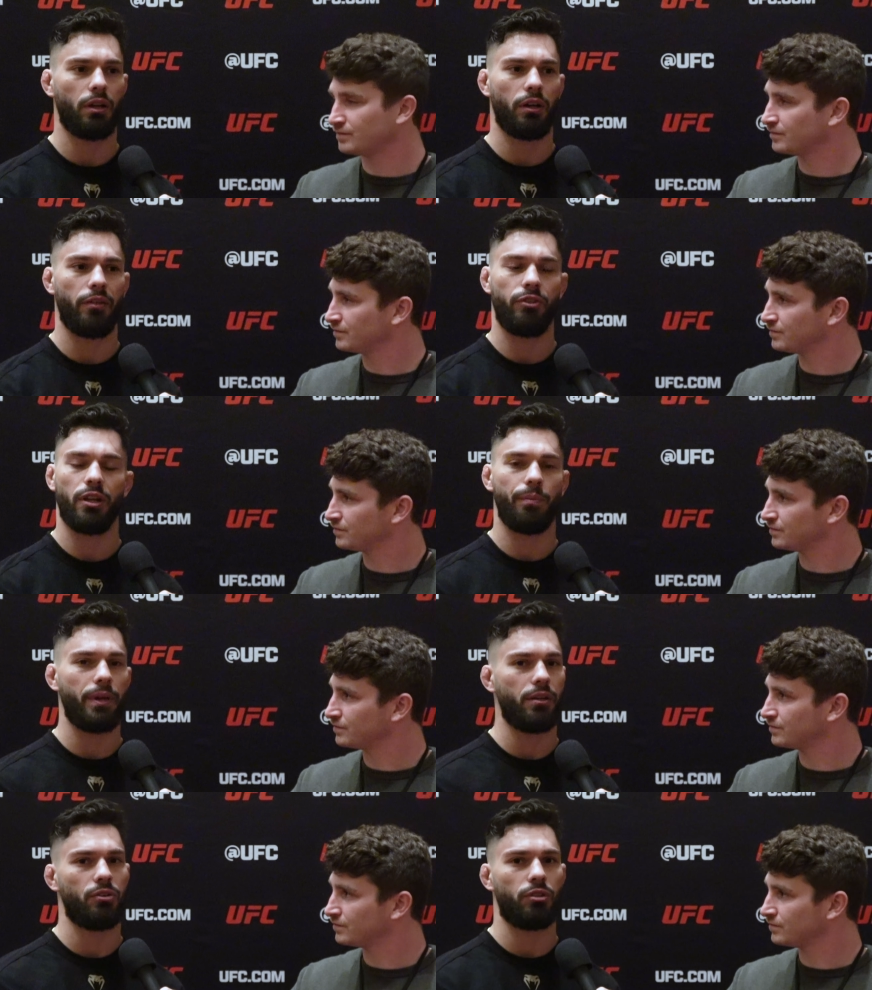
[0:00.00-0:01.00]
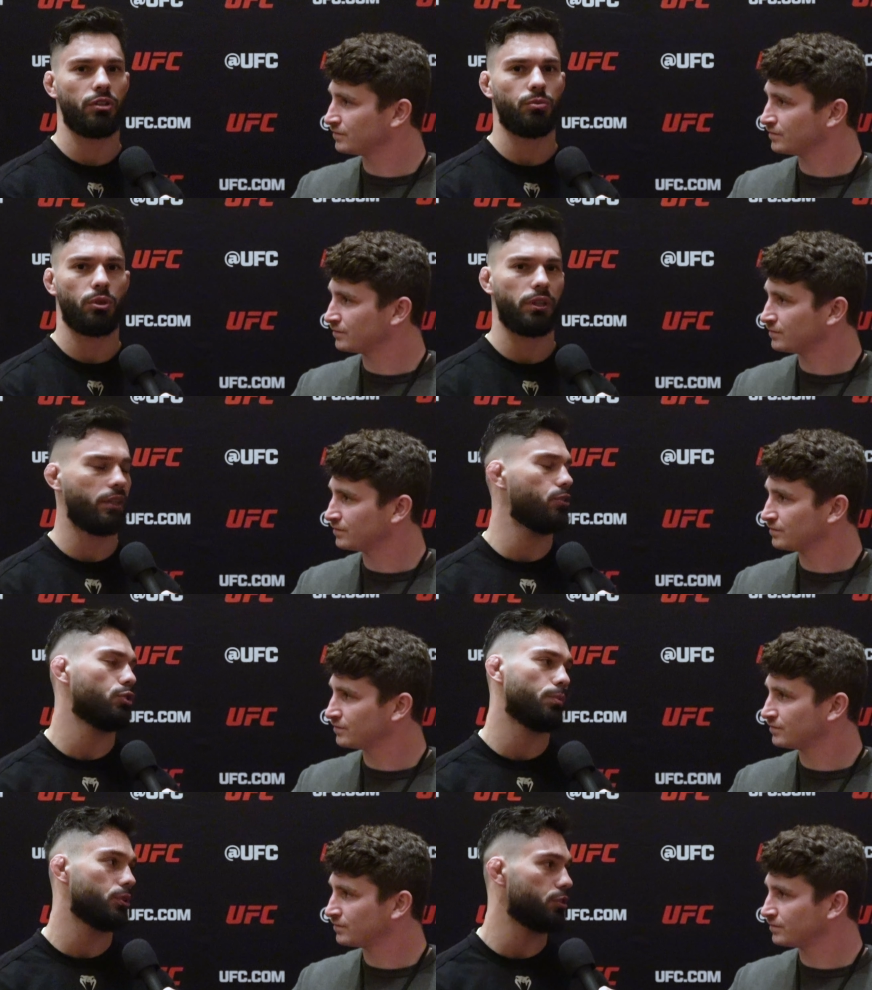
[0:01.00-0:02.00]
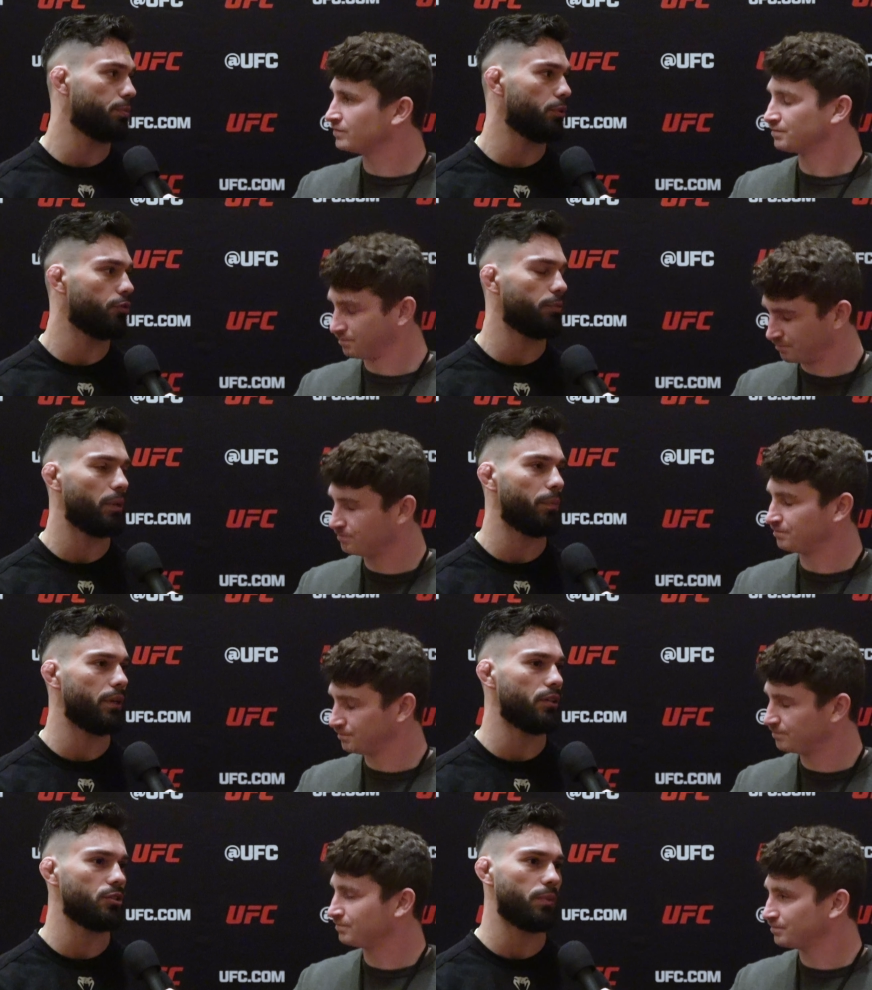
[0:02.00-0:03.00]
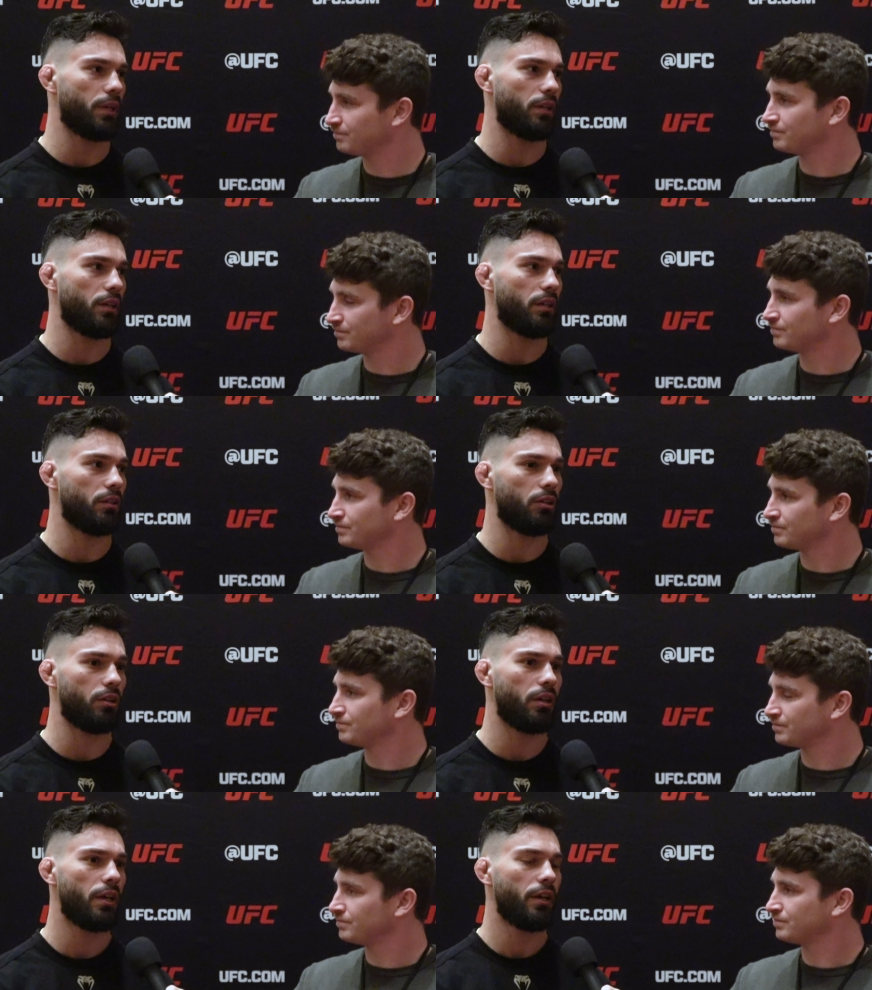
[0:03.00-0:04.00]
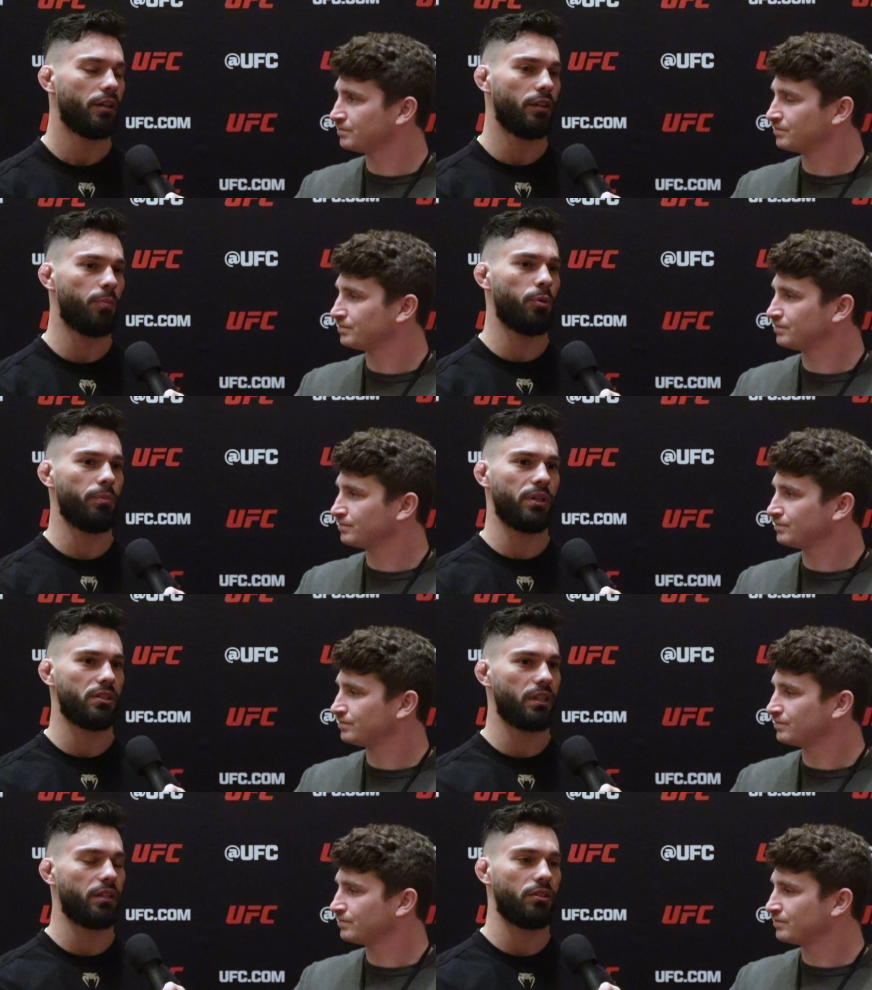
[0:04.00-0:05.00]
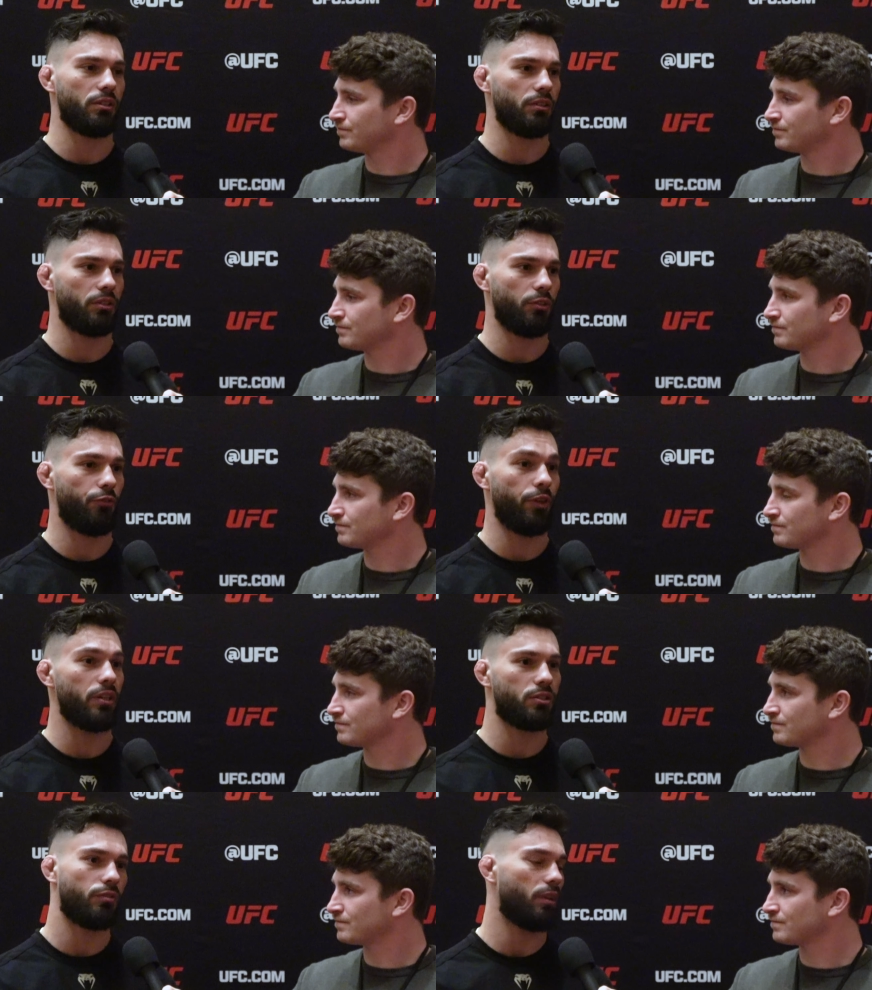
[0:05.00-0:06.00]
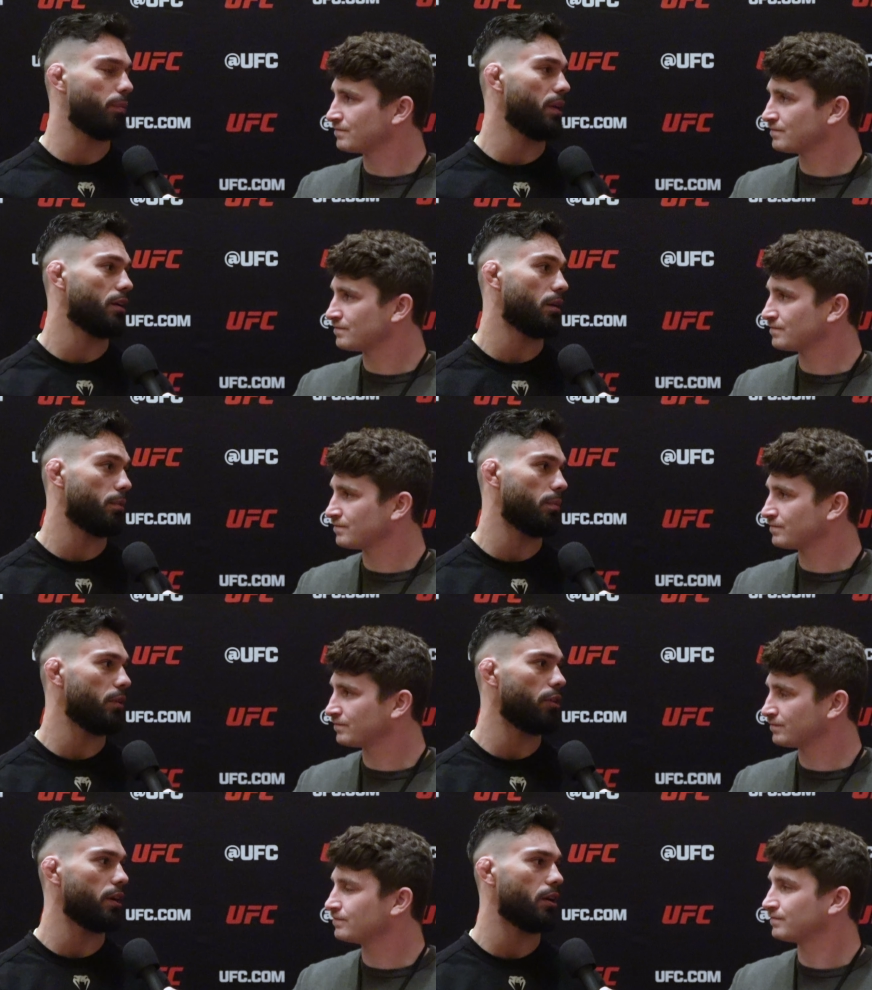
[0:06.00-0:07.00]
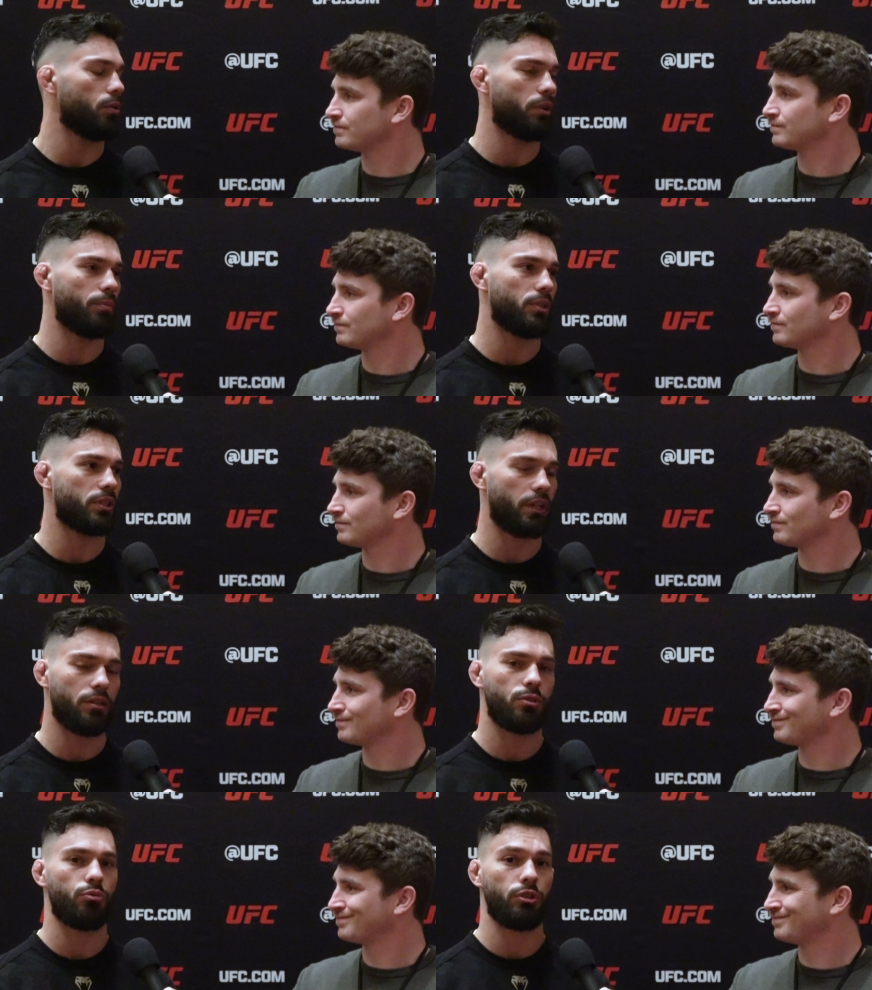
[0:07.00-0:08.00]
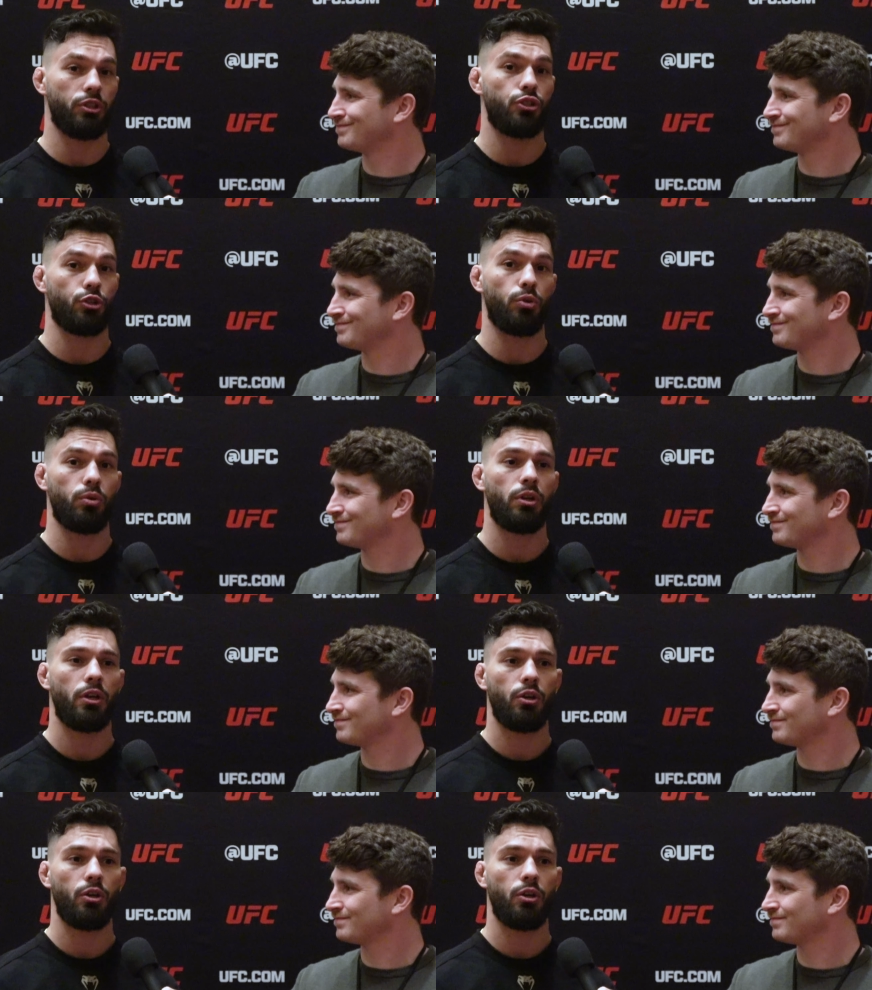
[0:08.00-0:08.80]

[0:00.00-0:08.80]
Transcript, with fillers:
Speaker 1: Uh, every Albanian around the world, I get so much support from Albanians, man. And uh, they put me as like the, the face of Albanian M M A right now. And I'm excited to really show